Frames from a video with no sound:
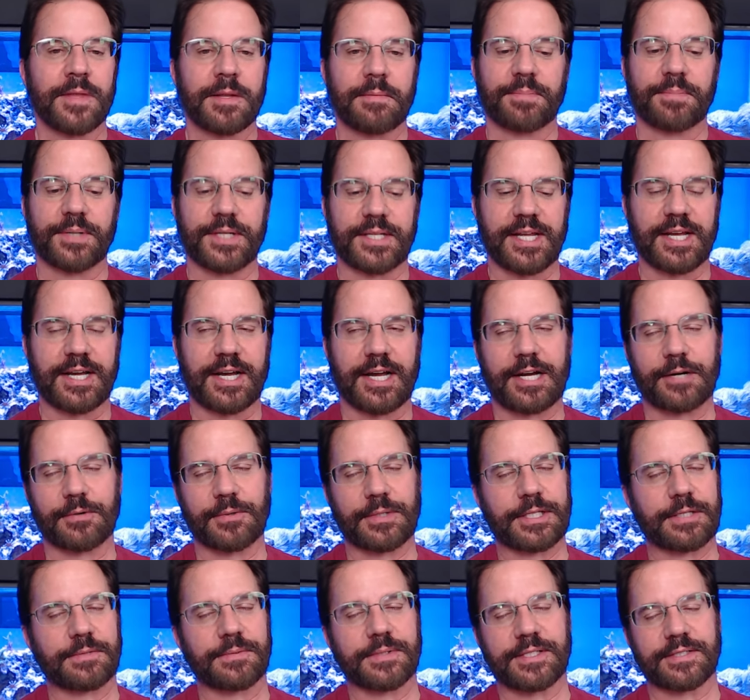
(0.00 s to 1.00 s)
But, yeah, I
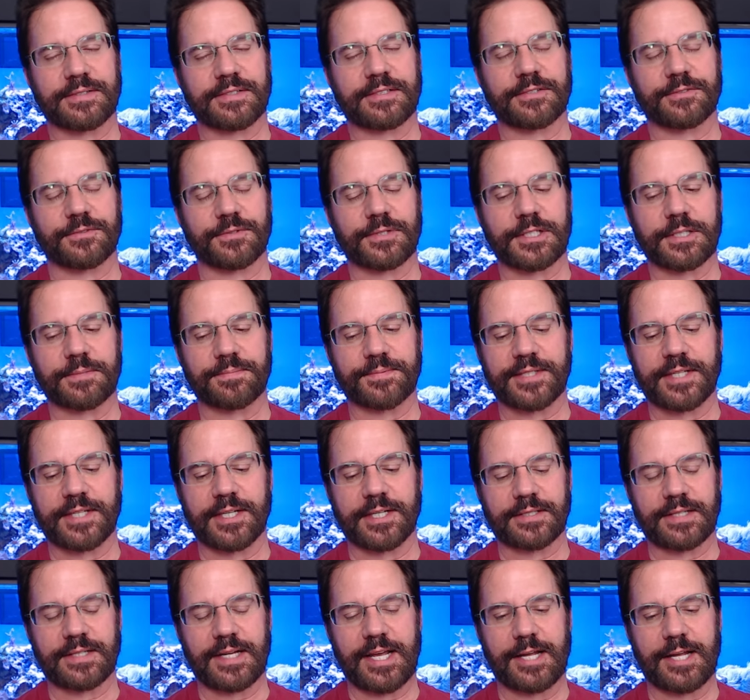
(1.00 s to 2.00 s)
really was. I was really
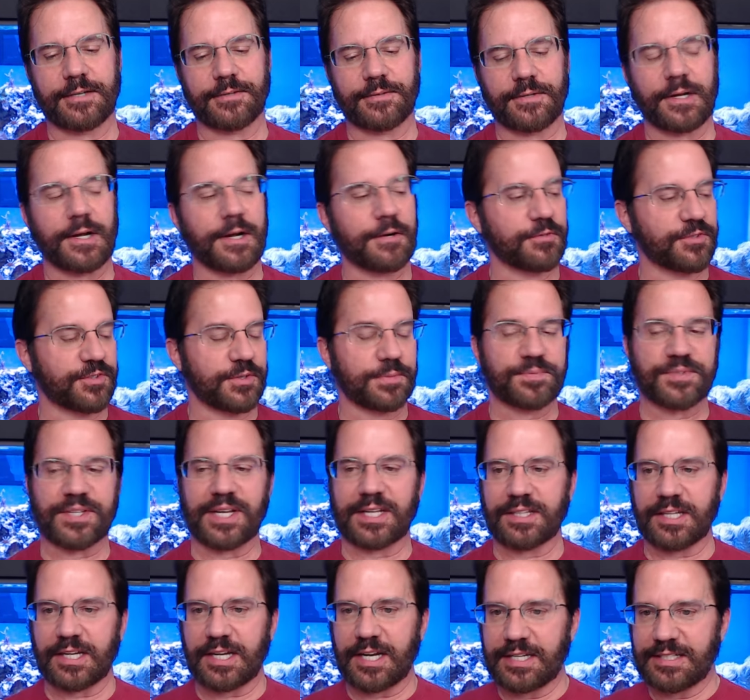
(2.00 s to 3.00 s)
upset. And I was
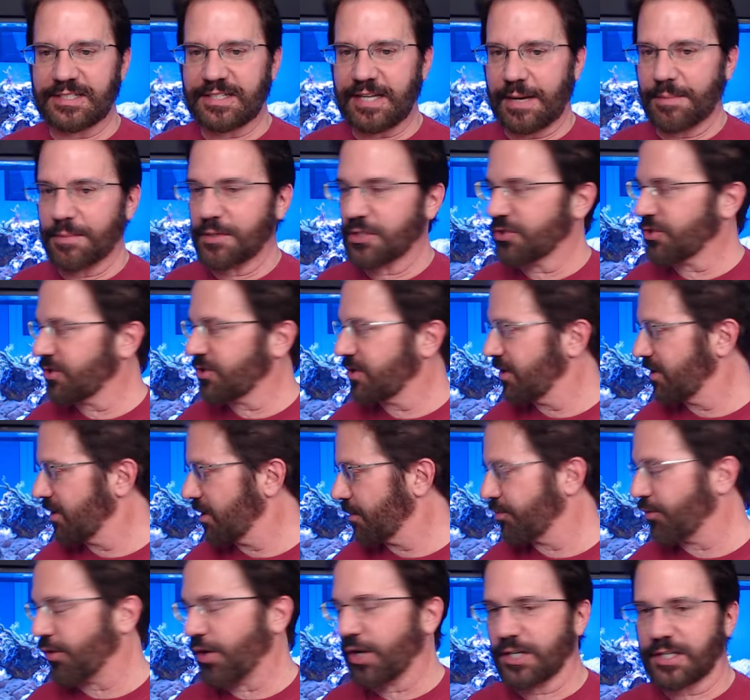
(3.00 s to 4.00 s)
upset that I damaged the
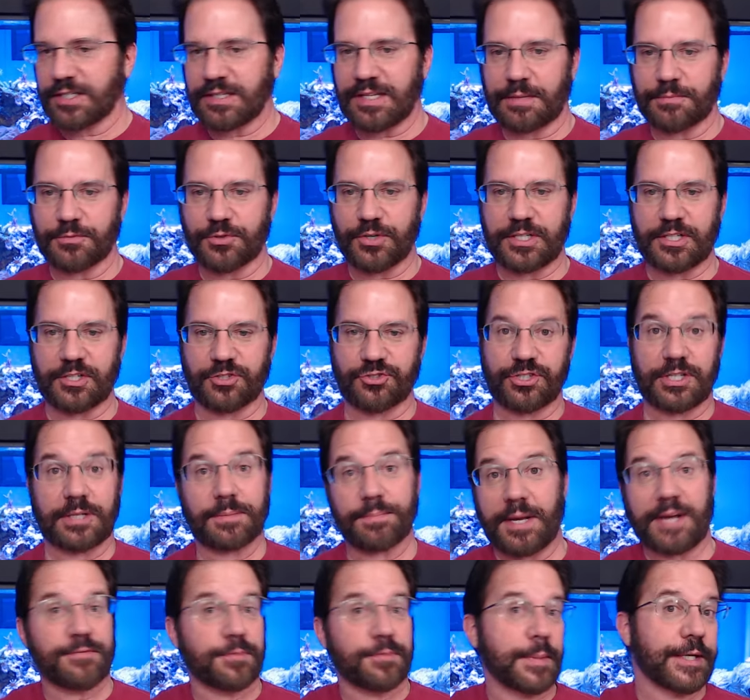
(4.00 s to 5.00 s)
product that I'm trying to ship.
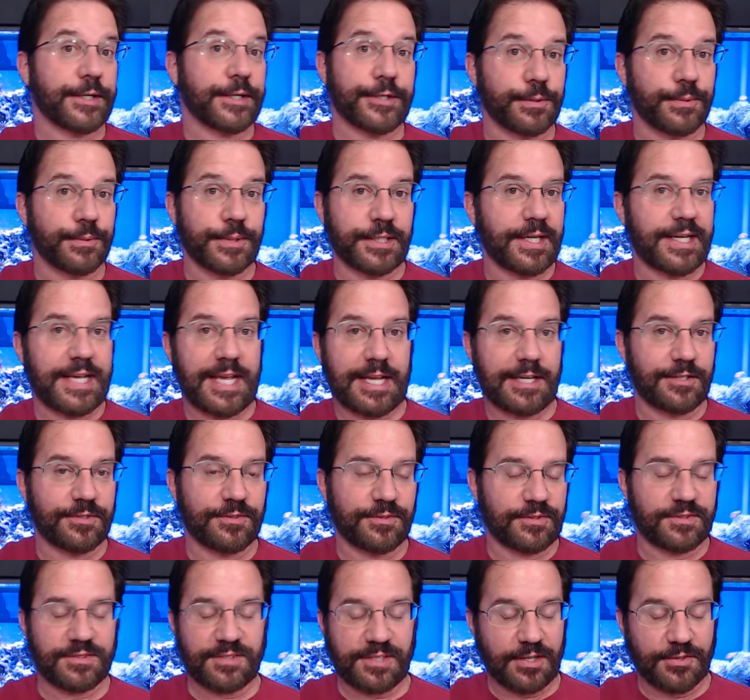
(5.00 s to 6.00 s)
I have to make a new one. I
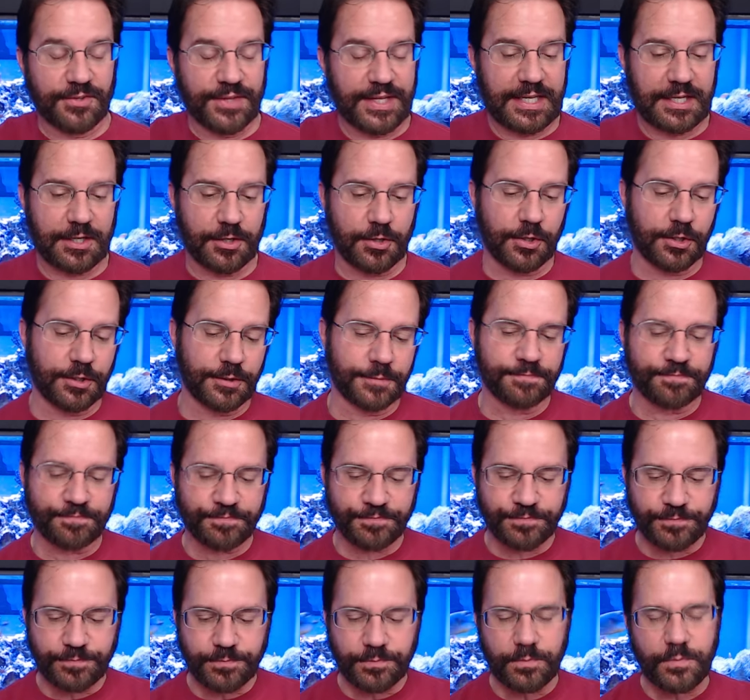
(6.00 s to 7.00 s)
can't sell that at all.
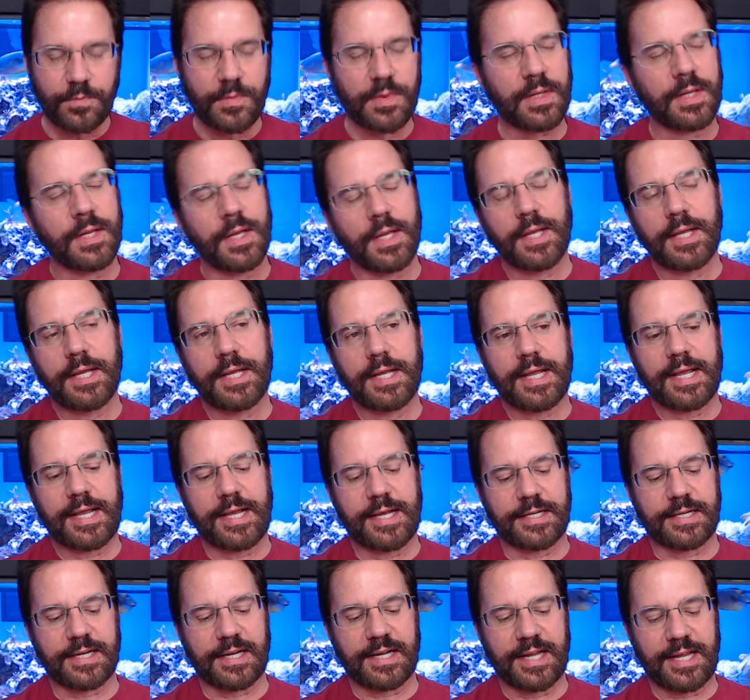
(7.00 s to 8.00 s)

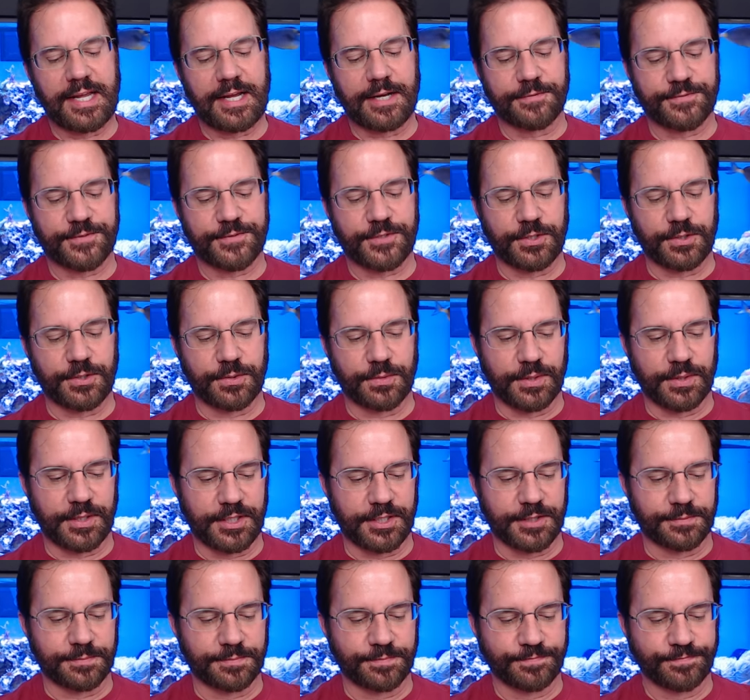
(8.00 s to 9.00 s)
And I have
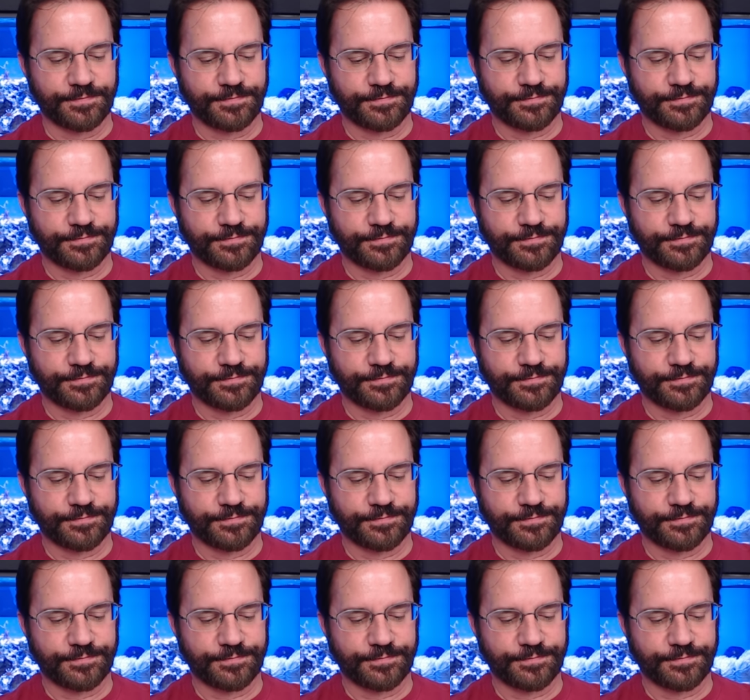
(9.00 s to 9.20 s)
to,